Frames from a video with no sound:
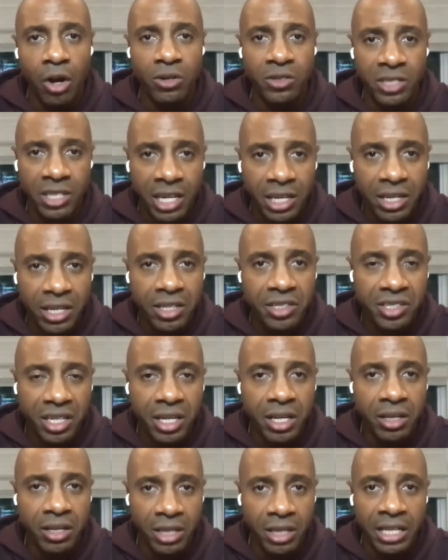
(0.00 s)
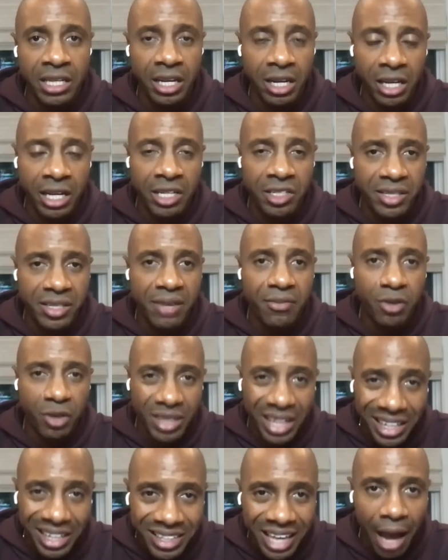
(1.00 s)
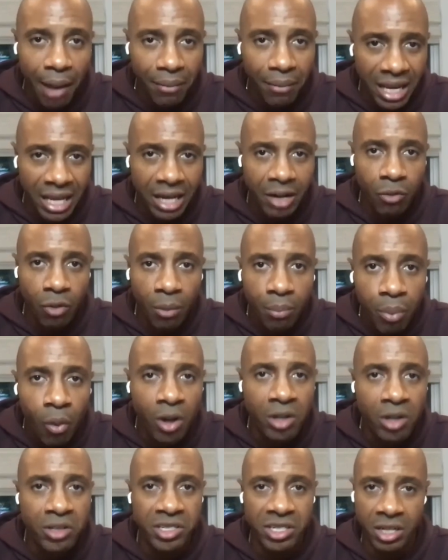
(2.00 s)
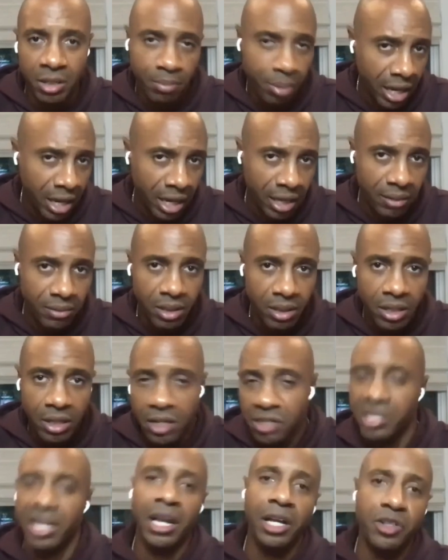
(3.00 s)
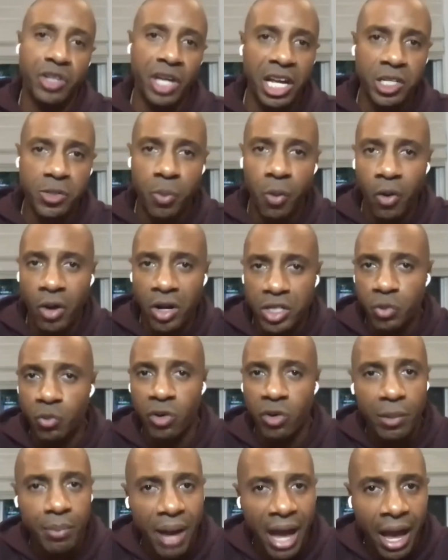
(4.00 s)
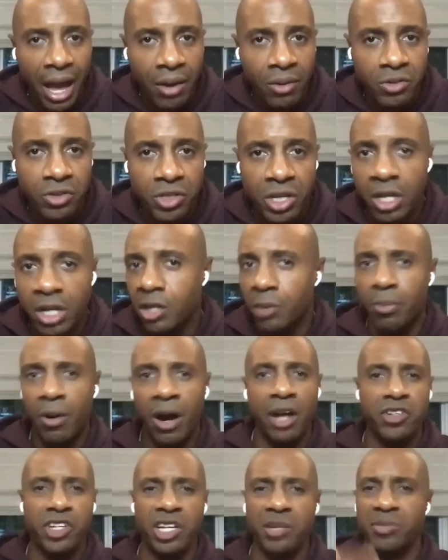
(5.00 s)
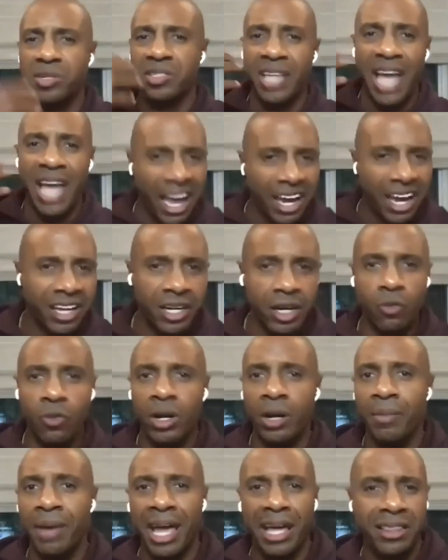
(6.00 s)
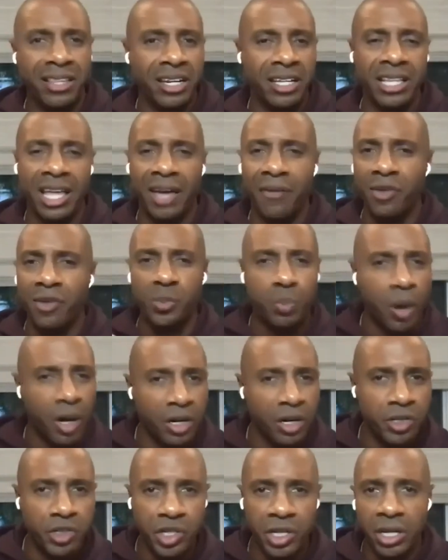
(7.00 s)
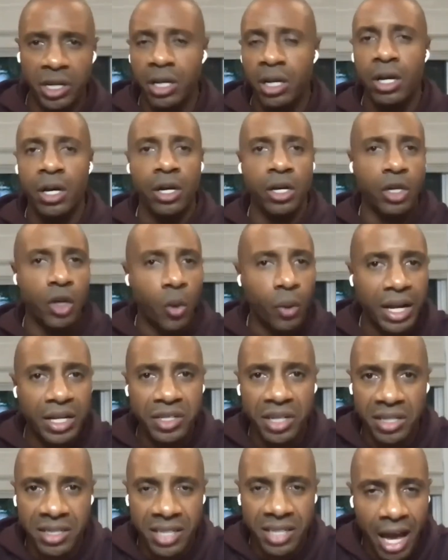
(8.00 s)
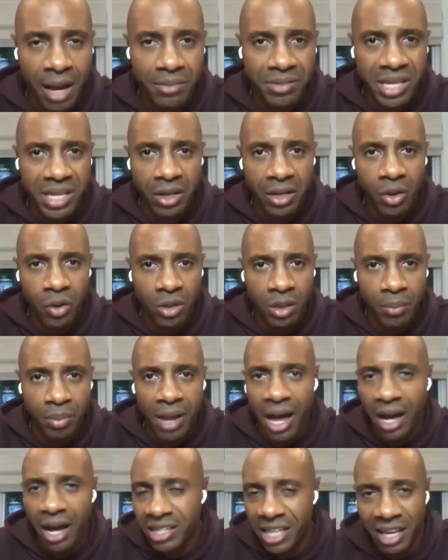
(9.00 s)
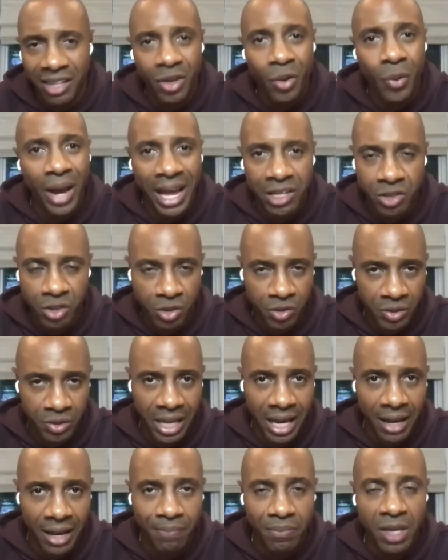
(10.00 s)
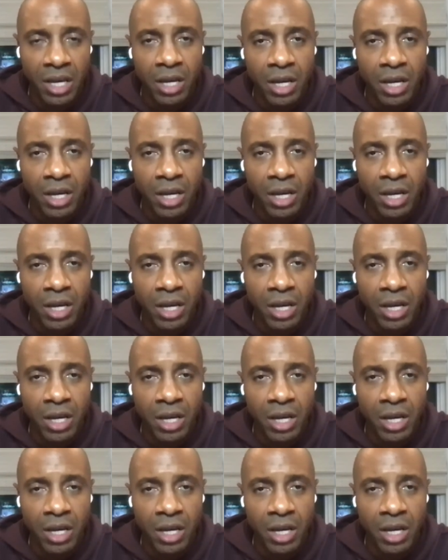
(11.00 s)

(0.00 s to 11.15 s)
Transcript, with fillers: our tendency they did against Denver. They dominated with points in the paint. Second chance points, rebounds, LeBron James attacking the rim, Anthony Davis punishing Jokic at times down low on the block. They had no answers for that.